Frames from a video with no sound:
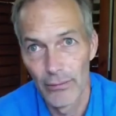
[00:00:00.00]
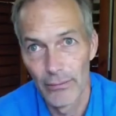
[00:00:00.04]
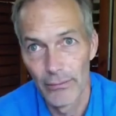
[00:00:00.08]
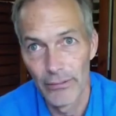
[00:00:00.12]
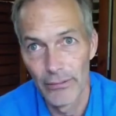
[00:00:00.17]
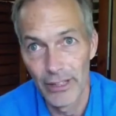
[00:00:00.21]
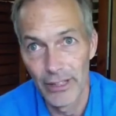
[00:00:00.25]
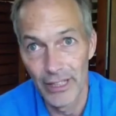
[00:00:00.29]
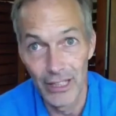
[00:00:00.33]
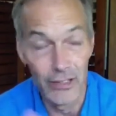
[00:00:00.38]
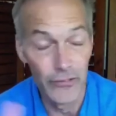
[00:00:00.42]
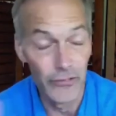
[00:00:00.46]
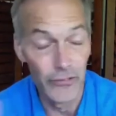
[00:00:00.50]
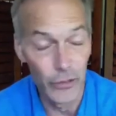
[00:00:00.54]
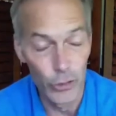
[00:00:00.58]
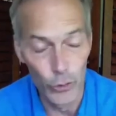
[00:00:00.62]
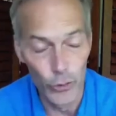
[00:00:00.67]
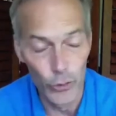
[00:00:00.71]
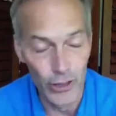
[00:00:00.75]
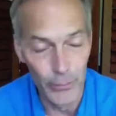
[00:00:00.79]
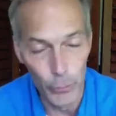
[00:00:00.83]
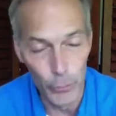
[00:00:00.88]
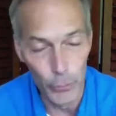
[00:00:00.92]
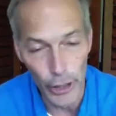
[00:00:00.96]
the
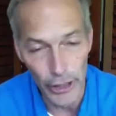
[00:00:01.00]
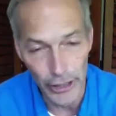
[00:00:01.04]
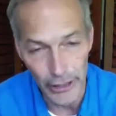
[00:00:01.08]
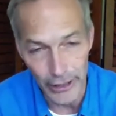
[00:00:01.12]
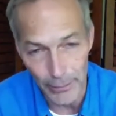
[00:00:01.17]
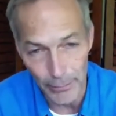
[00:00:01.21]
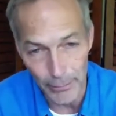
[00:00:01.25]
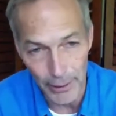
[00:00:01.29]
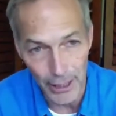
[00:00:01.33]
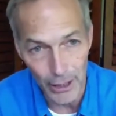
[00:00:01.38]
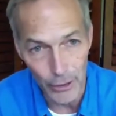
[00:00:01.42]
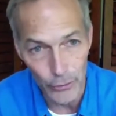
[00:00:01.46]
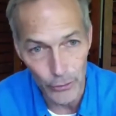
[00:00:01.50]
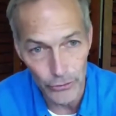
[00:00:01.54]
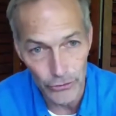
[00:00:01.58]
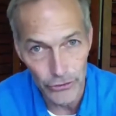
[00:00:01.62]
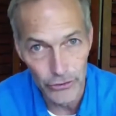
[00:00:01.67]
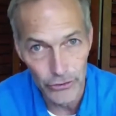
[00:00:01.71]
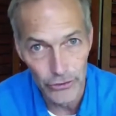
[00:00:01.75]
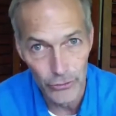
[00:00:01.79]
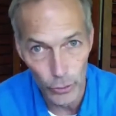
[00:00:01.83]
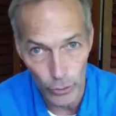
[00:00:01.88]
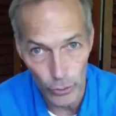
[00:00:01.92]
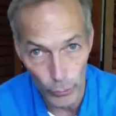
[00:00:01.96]
individual I'm writing about
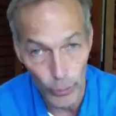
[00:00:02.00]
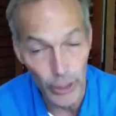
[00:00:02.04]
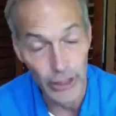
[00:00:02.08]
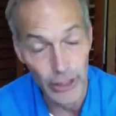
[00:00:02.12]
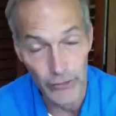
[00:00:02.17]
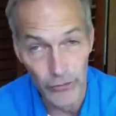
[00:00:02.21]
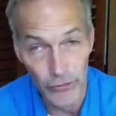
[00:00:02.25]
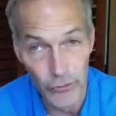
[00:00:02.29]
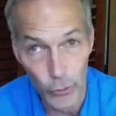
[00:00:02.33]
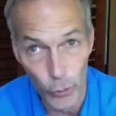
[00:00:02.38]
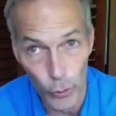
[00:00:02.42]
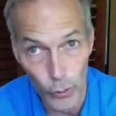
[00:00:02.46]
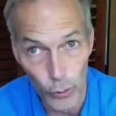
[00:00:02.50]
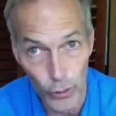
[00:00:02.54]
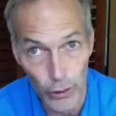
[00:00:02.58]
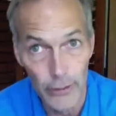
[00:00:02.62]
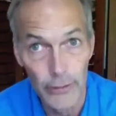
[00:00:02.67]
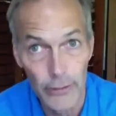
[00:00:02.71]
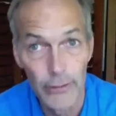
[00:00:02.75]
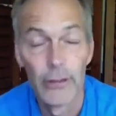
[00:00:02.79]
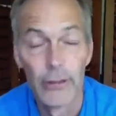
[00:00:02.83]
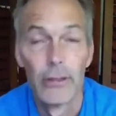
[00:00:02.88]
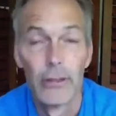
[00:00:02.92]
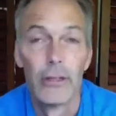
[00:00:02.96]
or writing
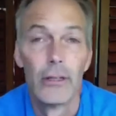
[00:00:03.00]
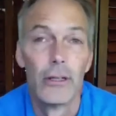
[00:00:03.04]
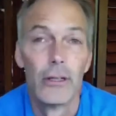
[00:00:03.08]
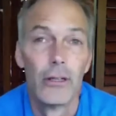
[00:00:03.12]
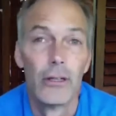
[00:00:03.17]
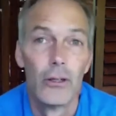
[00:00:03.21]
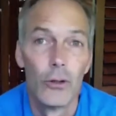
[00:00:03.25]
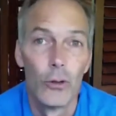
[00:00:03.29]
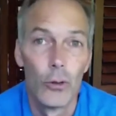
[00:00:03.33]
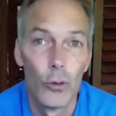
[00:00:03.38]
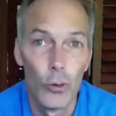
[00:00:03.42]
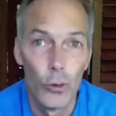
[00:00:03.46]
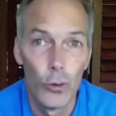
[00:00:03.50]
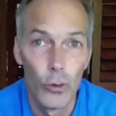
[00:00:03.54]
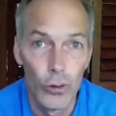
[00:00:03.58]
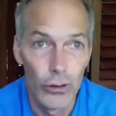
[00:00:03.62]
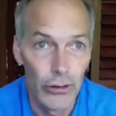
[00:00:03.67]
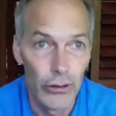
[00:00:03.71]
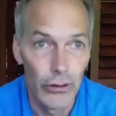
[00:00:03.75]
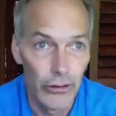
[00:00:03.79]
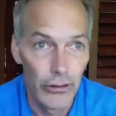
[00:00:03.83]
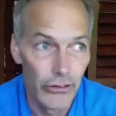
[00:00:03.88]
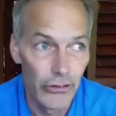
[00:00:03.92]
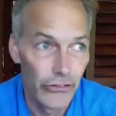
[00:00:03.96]
for,
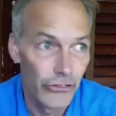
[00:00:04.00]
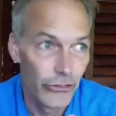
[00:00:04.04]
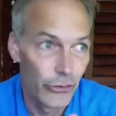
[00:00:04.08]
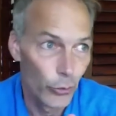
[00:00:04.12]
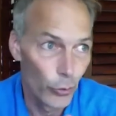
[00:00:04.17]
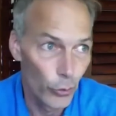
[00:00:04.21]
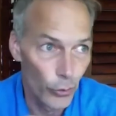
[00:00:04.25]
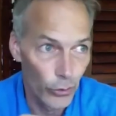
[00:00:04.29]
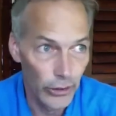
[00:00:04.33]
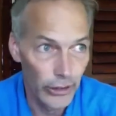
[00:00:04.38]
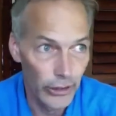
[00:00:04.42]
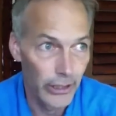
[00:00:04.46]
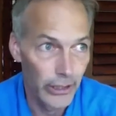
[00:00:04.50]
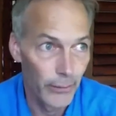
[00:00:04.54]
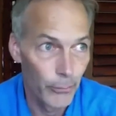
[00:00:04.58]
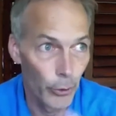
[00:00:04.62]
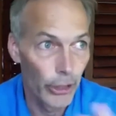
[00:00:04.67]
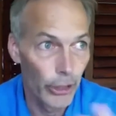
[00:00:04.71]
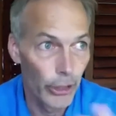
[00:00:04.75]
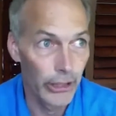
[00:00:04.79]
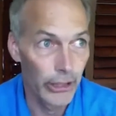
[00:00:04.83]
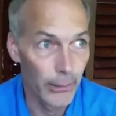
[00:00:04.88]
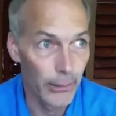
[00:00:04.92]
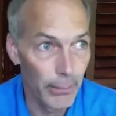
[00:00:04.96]
or the story I'm
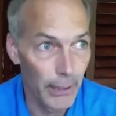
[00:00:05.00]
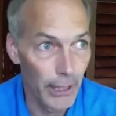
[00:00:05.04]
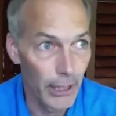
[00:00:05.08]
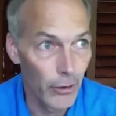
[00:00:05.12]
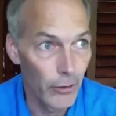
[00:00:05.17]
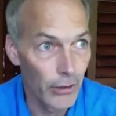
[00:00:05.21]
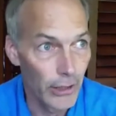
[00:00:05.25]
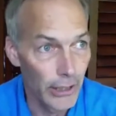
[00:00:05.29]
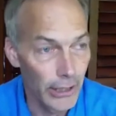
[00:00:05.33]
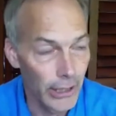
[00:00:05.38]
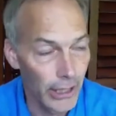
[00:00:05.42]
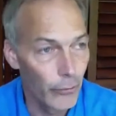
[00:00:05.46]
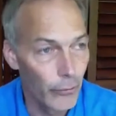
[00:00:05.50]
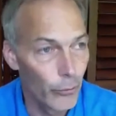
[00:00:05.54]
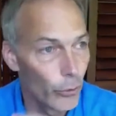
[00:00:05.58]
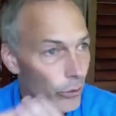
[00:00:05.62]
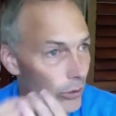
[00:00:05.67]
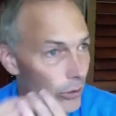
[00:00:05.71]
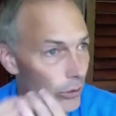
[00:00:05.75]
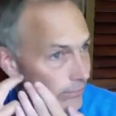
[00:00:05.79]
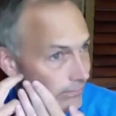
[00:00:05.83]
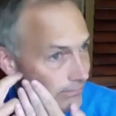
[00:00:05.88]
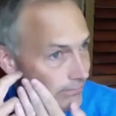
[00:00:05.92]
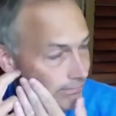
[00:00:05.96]
writing about. Like I
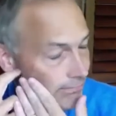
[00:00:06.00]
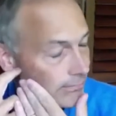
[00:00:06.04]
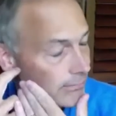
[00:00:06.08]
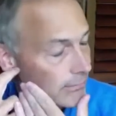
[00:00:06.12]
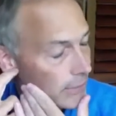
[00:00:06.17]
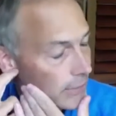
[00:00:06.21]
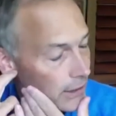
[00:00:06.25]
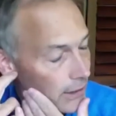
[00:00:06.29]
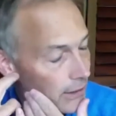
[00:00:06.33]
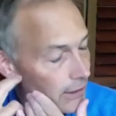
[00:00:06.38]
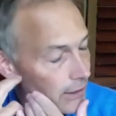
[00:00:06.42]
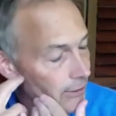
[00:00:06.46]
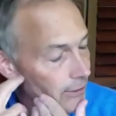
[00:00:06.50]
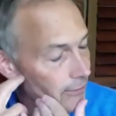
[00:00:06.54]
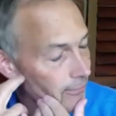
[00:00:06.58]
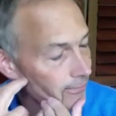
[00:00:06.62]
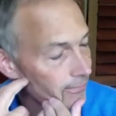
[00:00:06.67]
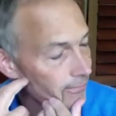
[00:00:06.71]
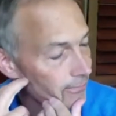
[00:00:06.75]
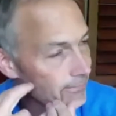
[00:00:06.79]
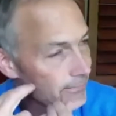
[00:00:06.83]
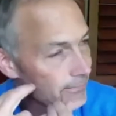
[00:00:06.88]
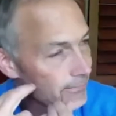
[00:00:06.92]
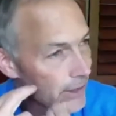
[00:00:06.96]
wrote
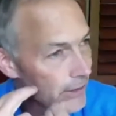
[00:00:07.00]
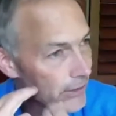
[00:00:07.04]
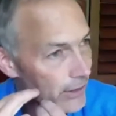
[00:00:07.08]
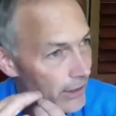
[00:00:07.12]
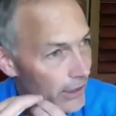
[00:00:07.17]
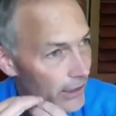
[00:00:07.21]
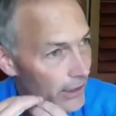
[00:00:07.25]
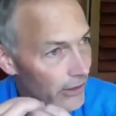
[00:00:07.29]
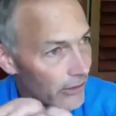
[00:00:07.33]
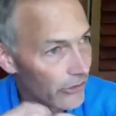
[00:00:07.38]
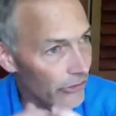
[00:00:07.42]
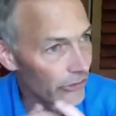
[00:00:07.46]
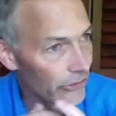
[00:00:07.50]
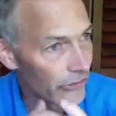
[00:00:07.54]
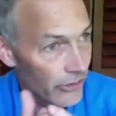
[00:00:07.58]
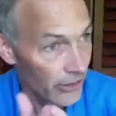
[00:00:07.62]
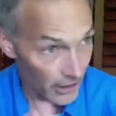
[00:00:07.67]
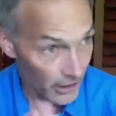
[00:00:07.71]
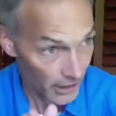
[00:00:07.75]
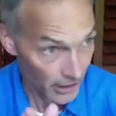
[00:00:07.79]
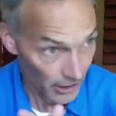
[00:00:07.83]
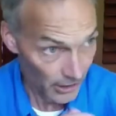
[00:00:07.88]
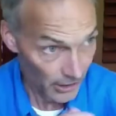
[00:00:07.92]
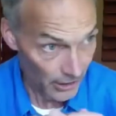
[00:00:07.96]
I think it's
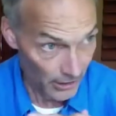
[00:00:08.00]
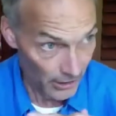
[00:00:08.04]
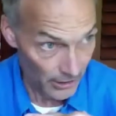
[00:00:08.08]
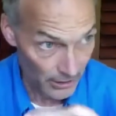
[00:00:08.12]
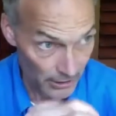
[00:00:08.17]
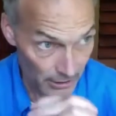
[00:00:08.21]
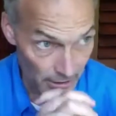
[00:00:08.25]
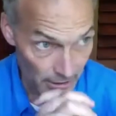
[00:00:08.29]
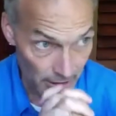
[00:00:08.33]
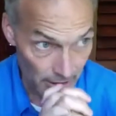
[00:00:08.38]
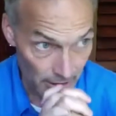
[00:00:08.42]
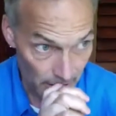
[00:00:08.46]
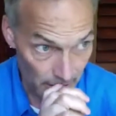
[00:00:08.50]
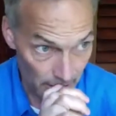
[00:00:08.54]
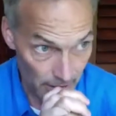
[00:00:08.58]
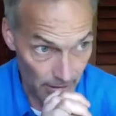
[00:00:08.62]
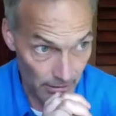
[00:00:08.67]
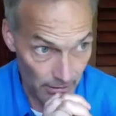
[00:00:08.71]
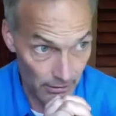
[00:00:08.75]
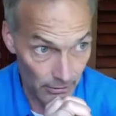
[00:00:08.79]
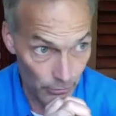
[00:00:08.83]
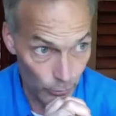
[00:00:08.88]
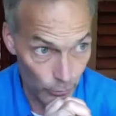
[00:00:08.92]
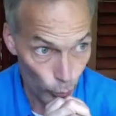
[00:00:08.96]

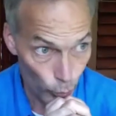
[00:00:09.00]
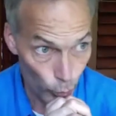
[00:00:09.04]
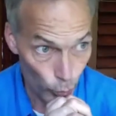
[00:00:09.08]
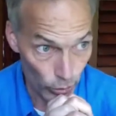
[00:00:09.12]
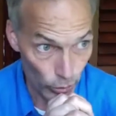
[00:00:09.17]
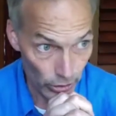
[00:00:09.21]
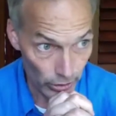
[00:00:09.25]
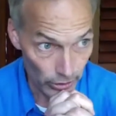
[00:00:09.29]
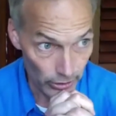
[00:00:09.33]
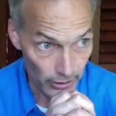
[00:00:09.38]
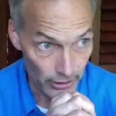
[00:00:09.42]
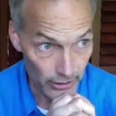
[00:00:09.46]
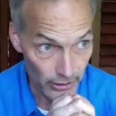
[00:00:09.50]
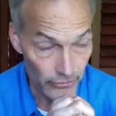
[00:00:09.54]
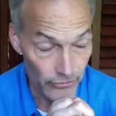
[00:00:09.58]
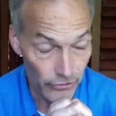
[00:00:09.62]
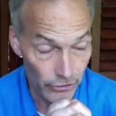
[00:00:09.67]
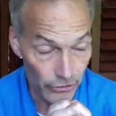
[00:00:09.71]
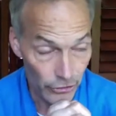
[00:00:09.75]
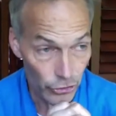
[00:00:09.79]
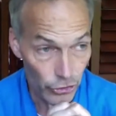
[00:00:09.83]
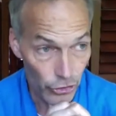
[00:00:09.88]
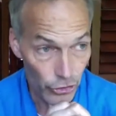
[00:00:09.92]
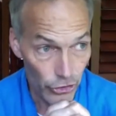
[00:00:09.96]
worthy for
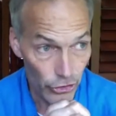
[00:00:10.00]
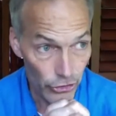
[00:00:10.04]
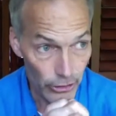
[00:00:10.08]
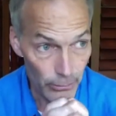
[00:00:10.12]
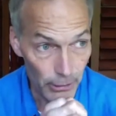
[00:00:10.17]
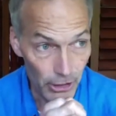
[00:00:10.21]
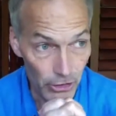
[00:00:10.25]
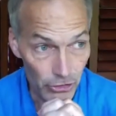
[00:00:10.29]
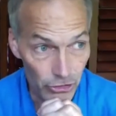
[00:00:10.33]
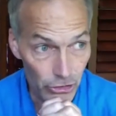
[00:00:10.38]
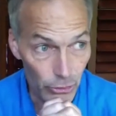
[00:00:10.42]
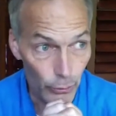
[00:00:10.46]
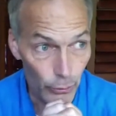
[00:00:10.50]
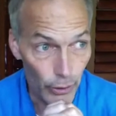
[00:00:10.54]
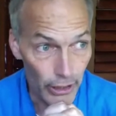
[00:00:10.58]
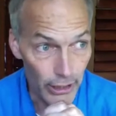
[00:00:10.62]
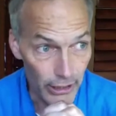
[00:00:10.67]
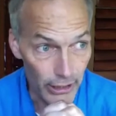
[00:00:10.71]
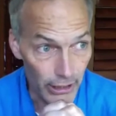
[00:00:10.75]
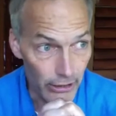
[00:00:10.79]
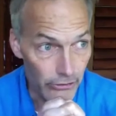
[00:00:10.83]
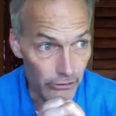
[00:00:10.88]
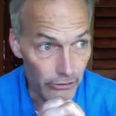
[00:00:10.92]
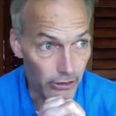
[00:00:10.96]
sure to mention Ryan
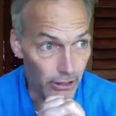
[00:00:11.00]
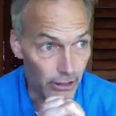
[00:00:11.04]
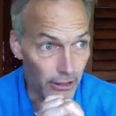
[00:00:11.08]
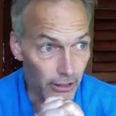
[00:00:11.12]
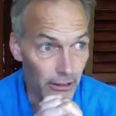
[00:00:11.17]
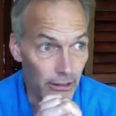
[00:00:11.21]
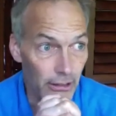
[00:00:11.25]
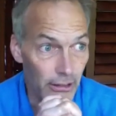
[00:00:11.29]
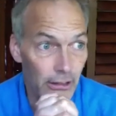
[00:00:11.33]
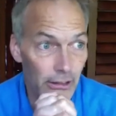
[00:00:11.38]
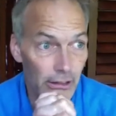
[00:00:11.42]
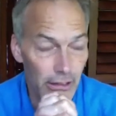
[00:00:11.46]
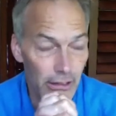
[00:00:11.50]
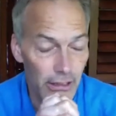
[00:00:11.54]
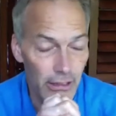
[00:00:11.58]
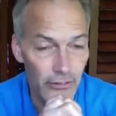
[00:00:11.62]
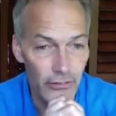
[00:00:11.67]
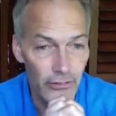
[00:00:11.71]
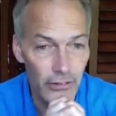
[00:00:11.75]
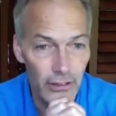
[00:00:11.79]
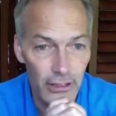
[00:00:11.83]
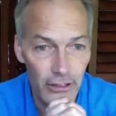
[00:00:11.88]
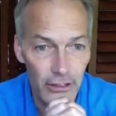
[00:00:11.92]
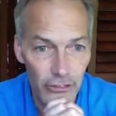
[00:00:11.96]
Anthony,
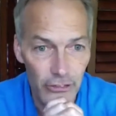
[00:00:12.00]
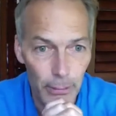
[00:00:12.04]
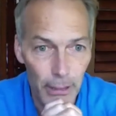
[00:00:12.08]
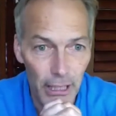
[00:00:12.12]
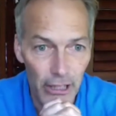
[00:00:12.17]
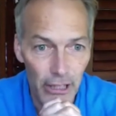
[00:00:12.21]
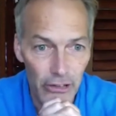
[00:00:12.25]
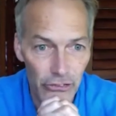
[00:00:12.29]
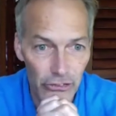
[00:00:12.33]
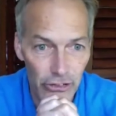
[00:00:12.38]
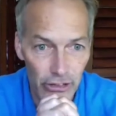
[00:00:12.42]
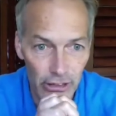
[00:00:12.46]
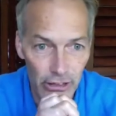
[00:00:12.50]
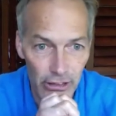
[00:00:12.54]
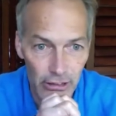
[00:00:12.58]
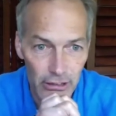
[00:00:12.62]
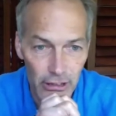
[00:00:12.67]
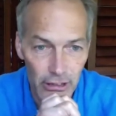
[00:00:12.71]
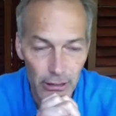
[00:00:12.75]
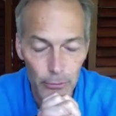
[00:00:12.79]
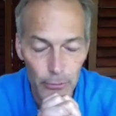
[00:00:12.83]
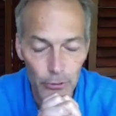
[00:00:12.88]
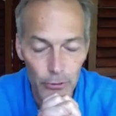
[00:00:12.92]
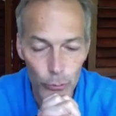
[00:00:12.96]
given his passing a
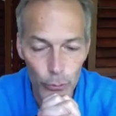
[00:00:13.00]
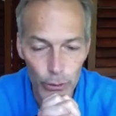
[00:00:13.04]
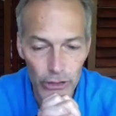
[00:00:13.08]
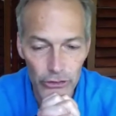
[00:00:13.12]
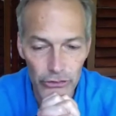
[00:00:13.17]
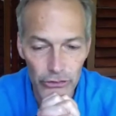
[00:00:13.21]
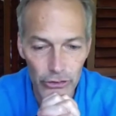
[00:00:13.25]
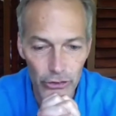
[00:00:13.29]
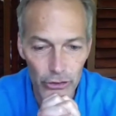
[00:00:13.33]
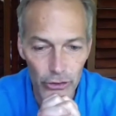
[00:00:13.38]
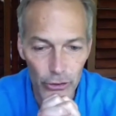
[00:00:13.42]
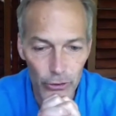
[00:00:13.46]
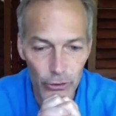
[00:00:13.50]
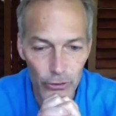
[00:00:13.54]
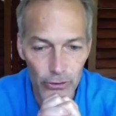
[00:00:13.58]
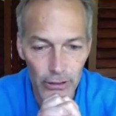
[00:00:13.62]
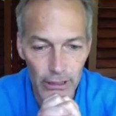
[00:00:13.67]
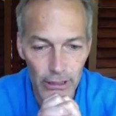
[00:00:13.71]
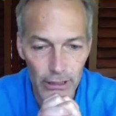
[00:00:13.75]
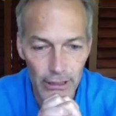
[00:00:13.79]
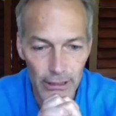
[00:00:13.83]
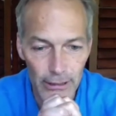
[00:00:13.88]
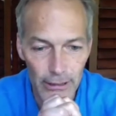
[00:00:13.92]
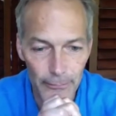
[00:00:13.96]
couple of weeks ago.
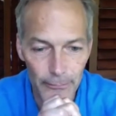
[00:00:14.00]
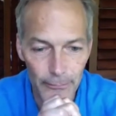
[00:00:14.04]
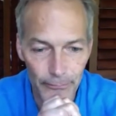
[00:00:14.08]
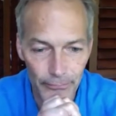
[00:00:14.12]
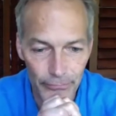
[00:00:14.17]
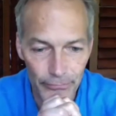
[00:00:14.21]
I